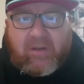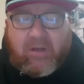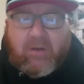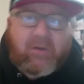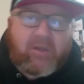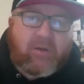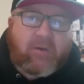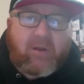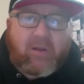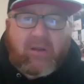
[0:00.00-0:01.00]
you know, and you
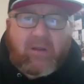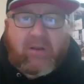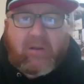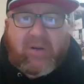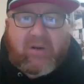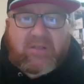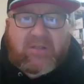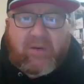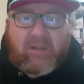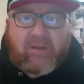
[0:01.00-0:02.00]
know, a lot of the
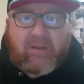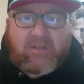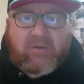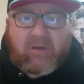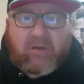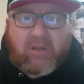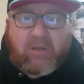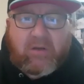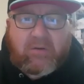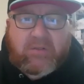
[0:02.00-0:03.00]
parks around the country are
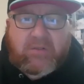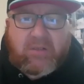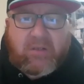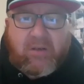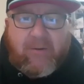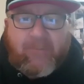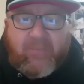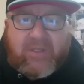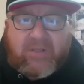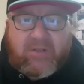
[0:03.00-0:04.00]
closed.
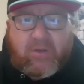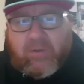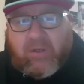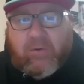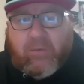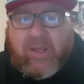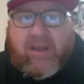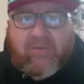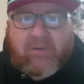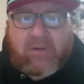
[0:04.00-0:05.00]
So, you know, we
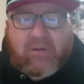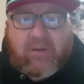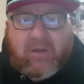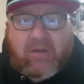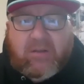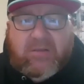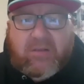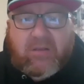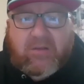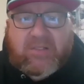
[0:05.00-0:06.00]
have a, a
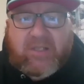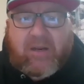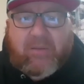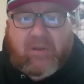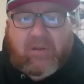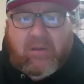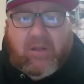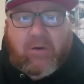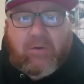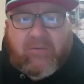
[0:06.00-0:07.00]
little setup on the
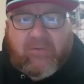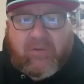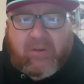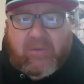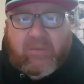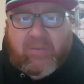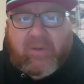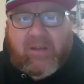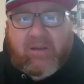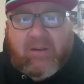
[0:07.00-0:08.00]
low for them to
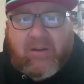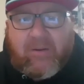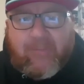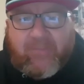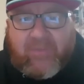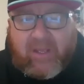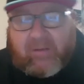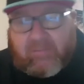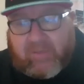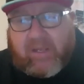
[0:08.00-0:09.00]
play,
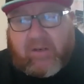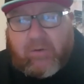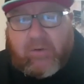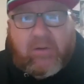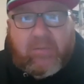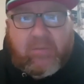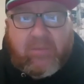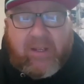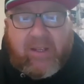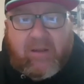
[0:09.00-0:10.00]
and they do come
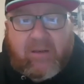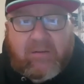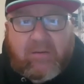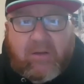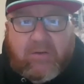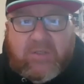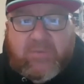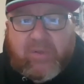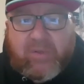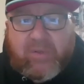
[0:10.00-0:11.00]
and, you know,
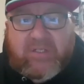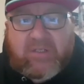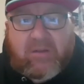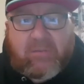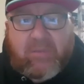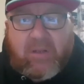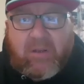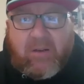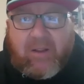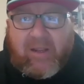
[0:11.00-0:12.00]
just preaching to them.
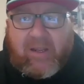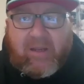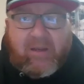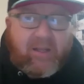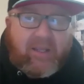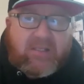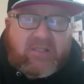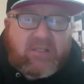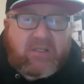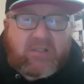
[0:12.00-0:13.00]
And I guess
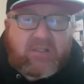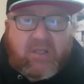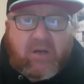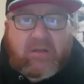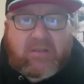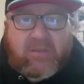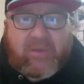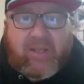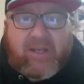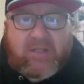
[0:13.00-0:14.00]
it touched the heart of some
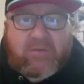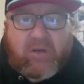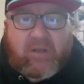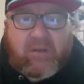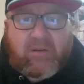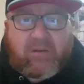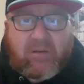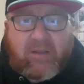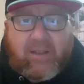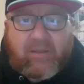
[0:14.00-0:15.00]
of the guys running the,
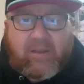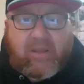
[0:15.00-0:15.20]
the